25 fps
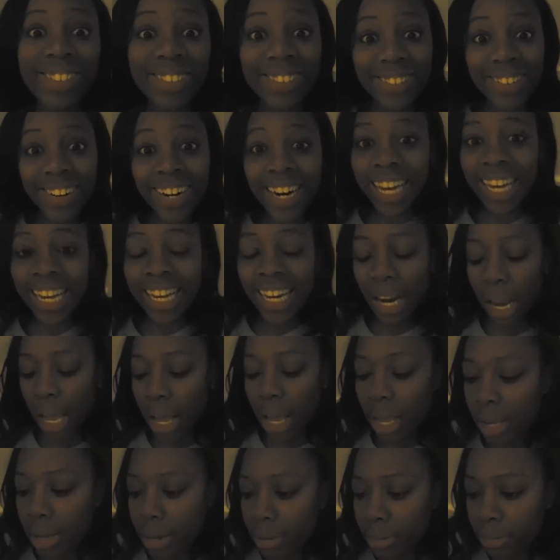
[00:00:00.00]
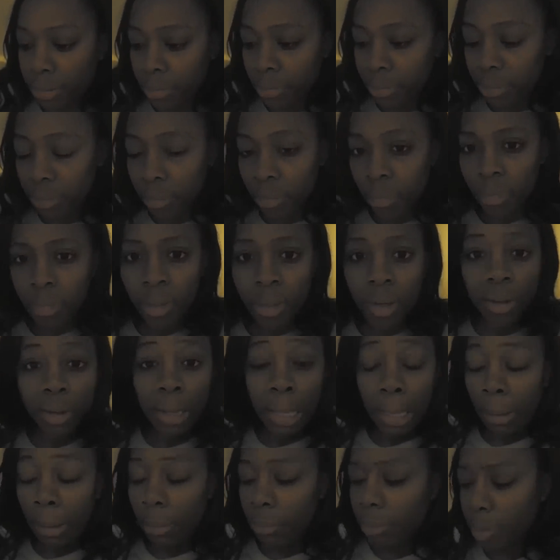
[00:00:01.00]
Right,
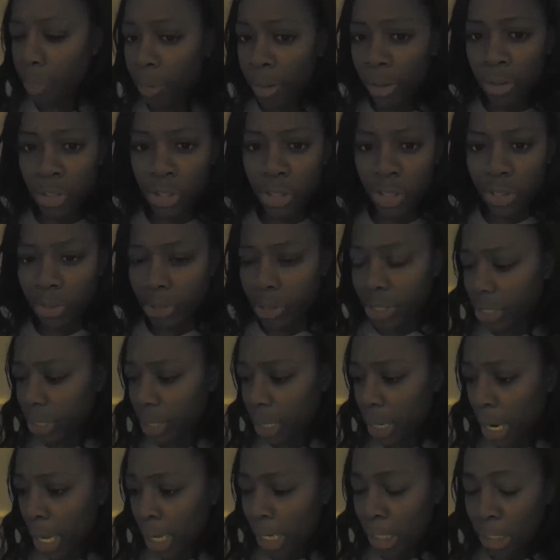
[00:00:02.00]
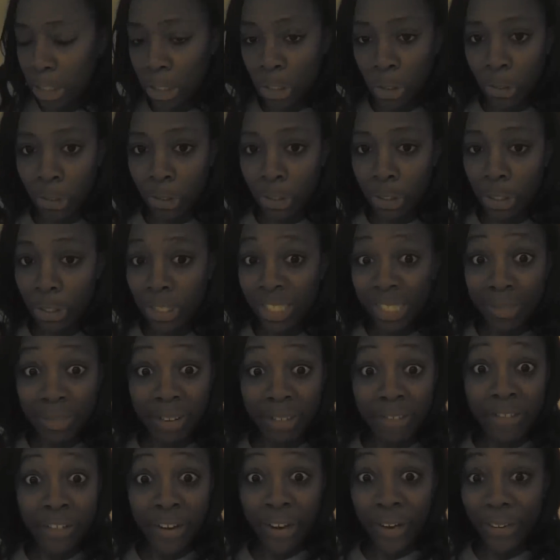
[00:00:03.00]
maybe I'll just switch the lights on using
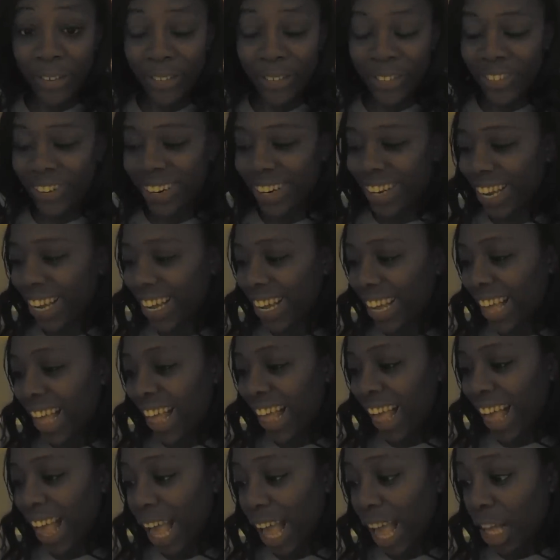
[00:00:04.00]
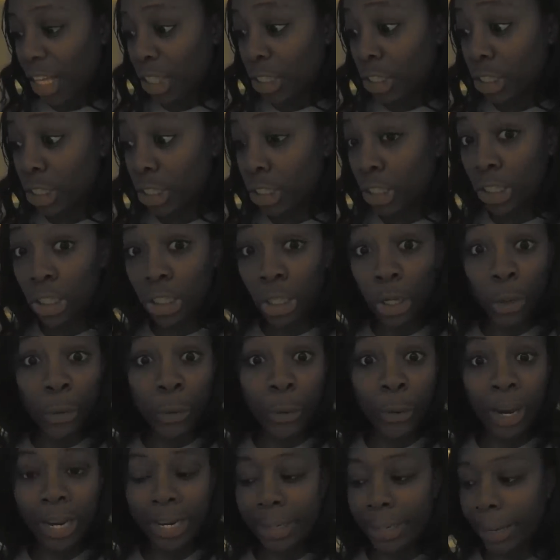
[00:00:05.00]
my phone.
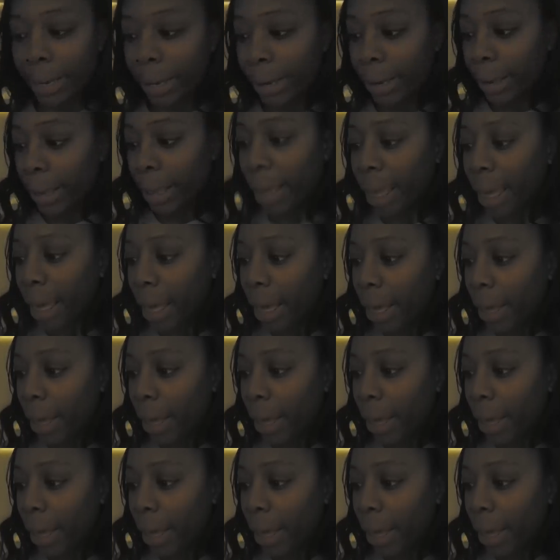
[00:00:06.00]
So high tech.